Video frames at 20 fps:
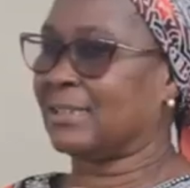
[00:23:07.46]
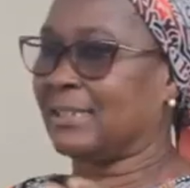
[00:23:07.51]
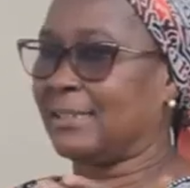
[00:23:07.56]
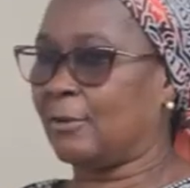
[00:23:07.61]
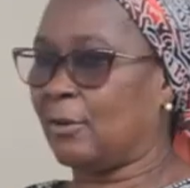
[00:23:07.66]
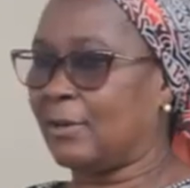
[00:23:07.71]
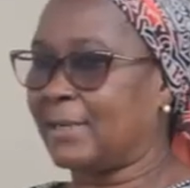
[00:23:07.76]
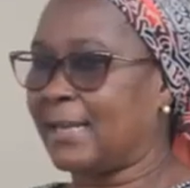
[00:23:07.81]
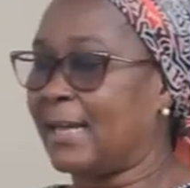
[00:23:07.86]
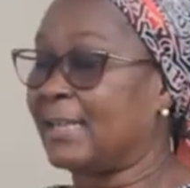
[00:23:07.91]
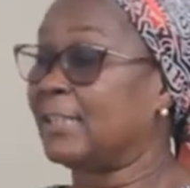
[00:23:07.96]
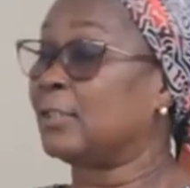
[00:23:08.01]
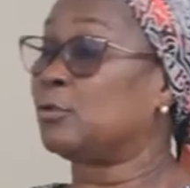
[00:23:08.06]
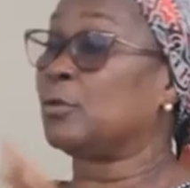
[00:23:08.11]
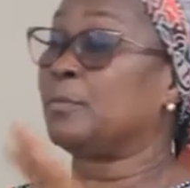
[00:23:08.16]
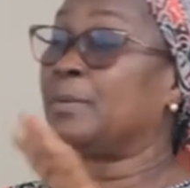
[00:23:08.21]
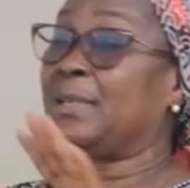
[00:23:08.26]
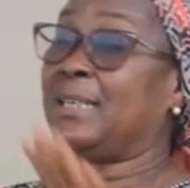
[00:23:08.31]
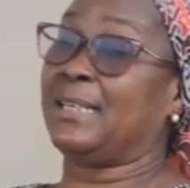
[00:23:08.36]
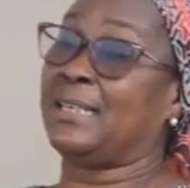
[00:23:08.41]
in order, it
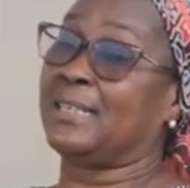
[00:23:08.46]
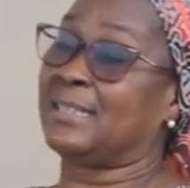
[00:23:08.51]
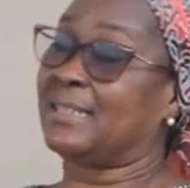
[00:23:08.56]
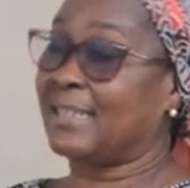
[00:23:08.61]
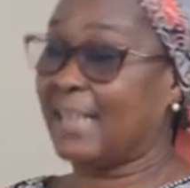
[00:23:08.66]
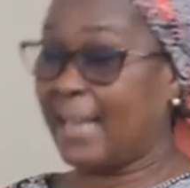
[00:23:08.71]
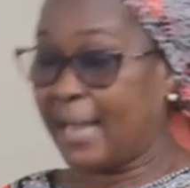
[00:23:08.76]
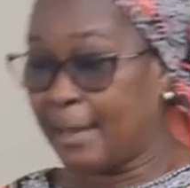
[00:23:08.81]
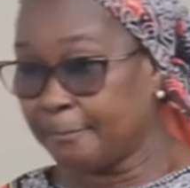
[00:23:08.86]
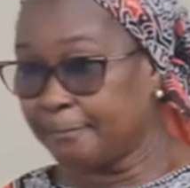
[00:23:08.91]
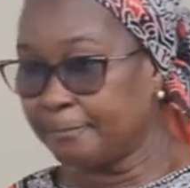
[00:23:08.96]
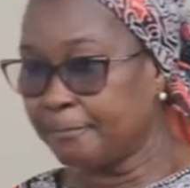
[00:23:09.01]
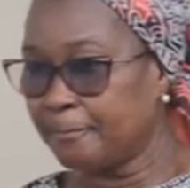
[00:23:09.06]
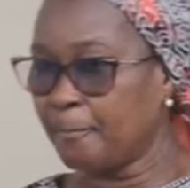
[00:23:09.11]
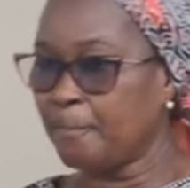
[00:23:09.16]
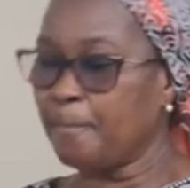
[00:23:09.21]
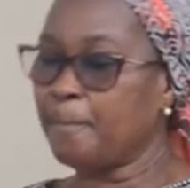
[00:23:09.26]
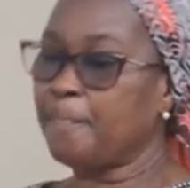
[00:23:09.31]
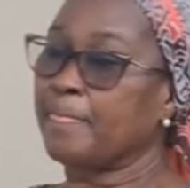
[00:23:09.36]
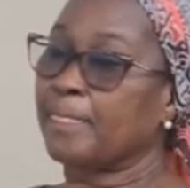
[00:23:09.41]
will be easier
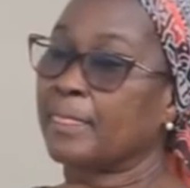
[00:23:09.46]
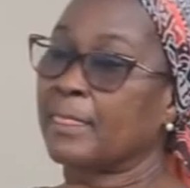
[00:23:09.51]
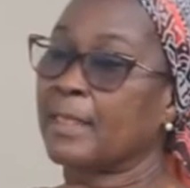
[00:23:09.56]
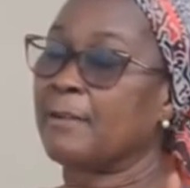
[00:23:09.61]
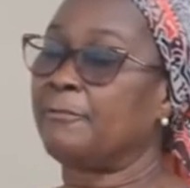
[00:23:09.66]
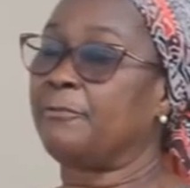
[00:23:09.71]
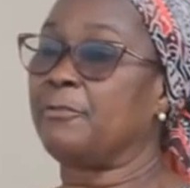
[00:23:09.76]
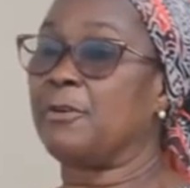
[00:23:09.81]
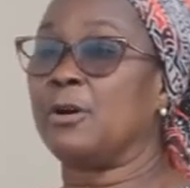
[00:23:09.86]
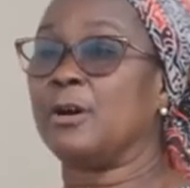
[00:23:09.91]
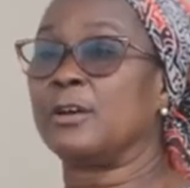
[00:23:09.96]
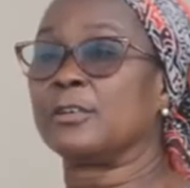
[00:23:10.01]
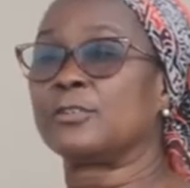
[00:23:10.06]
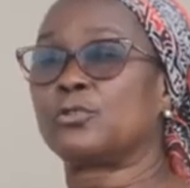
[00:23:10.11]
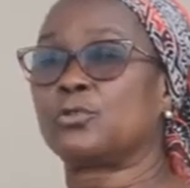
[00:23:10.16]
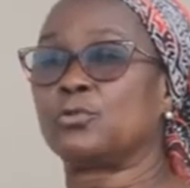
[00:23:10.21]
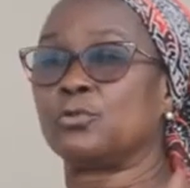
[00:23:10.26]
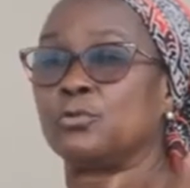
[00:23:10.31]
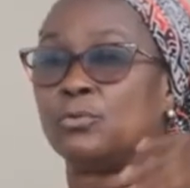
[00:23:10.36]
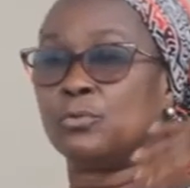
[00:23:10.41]
for us
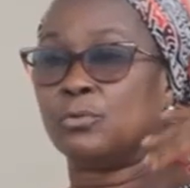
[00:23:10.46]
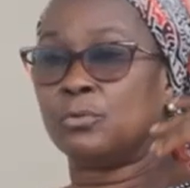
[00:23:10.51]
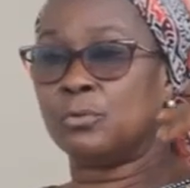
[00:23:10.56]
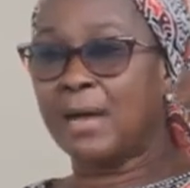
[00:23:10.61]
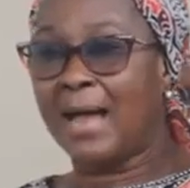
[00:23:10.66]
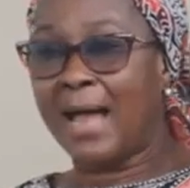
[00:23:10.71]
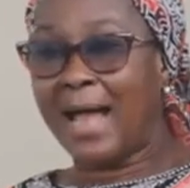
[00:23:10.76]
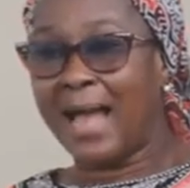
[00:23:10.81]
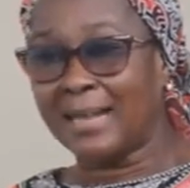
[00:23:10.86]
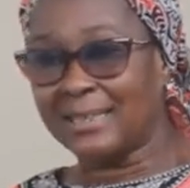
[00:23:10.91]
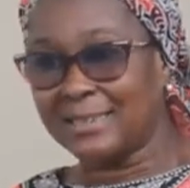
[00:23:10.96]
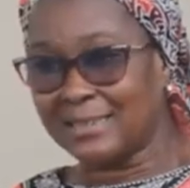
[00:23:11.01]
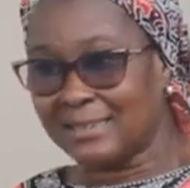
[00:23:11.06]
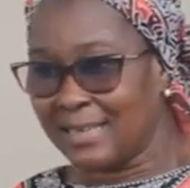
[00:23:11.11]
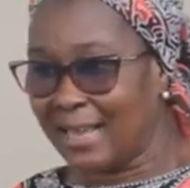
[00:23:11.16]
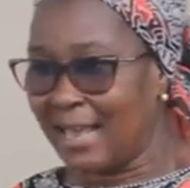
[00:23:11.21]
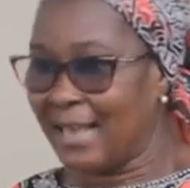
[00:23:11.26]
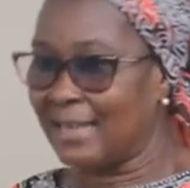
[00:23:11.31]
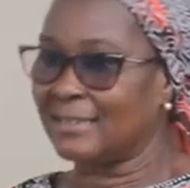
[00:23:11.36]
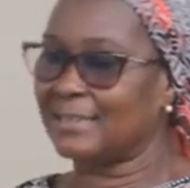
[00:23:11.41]
to
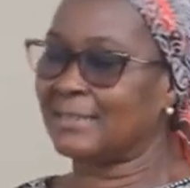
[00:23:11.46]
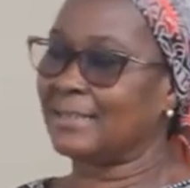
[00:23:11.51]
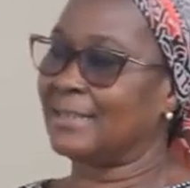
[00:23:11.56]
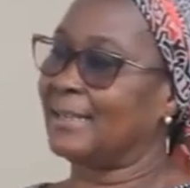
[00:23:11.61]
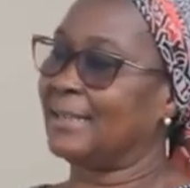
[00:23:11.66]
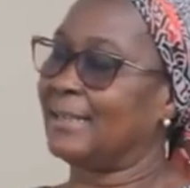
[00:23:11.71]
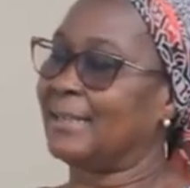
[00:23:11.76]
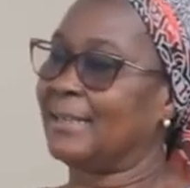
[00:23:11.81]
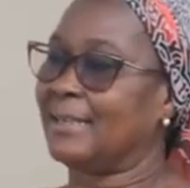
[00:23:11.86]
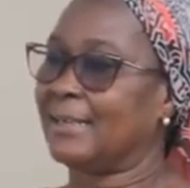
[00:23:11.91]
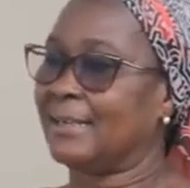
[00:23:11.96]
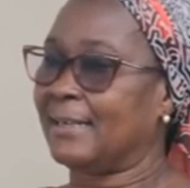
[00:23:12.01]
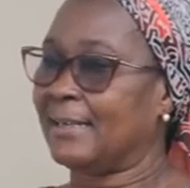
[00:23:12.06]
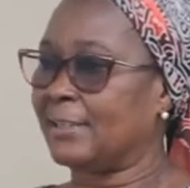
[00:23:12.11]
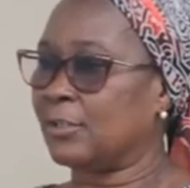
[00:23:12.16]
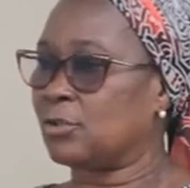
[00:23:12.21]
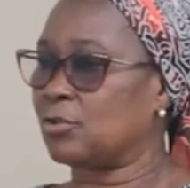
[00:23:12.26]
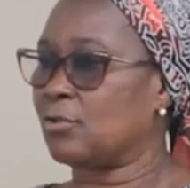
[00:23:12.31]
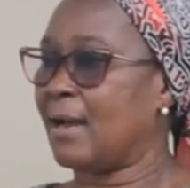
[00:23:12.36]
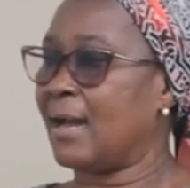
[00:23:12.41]
access the
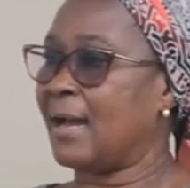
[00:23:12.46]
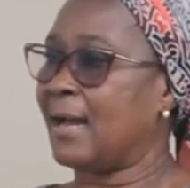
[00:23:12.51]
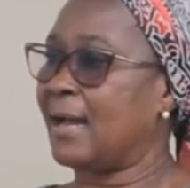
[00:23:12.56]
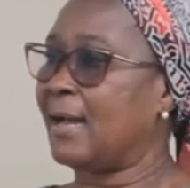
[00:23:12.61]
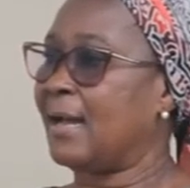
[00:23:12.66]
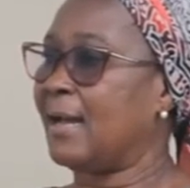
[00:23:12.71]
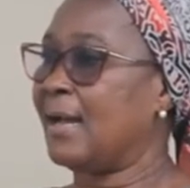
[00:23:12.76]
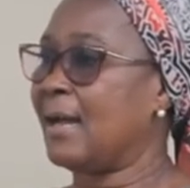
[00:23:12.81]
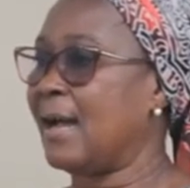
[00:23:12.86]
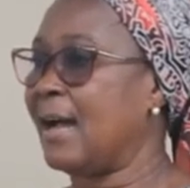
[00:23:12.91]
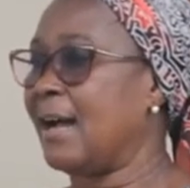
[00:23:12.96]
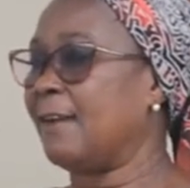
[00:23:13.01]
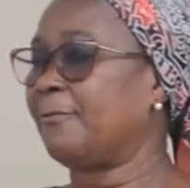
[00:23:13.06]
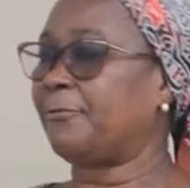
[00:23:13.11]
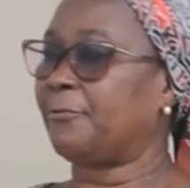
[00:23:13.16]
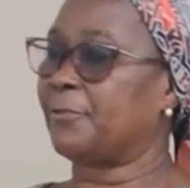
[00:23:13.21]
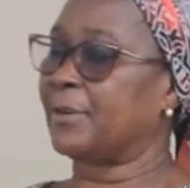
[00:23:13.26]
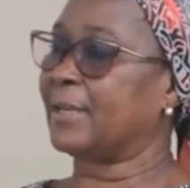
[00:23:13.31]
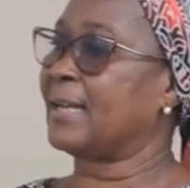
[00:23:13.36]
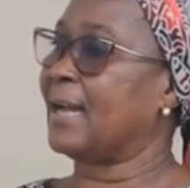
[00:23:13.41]

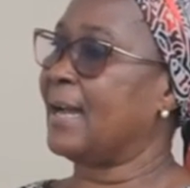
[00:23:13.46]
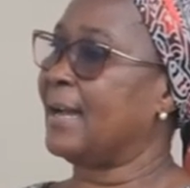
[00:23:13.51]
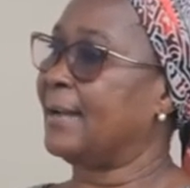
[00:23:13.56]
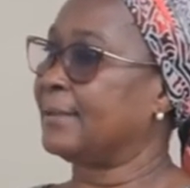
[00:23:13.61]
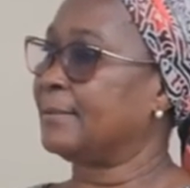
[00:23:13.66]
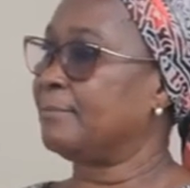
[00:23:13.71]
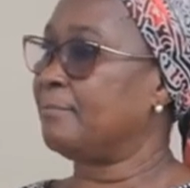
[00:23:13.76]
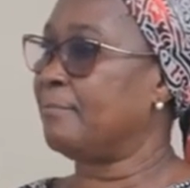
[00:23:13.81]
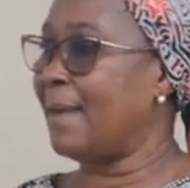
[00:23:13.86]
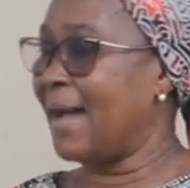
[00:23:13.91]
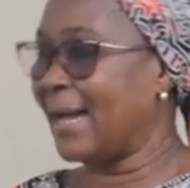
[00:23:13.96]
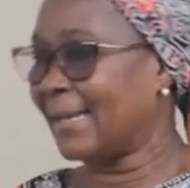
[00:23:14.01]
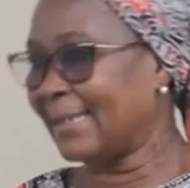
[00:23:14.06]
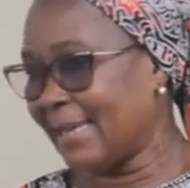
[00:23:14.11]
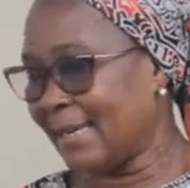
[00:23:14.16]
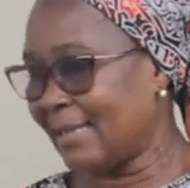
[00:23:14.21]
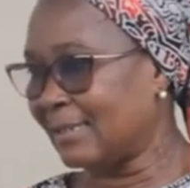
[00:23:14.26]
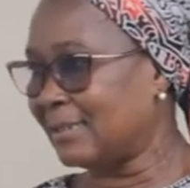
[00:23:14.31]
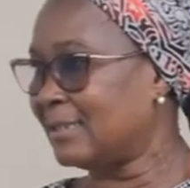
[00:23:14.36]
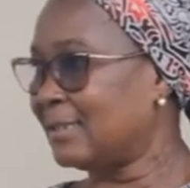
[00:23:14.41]
intra-African
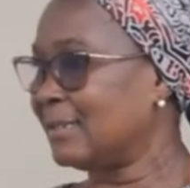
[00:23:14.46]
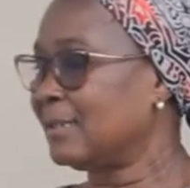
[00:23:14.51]
market.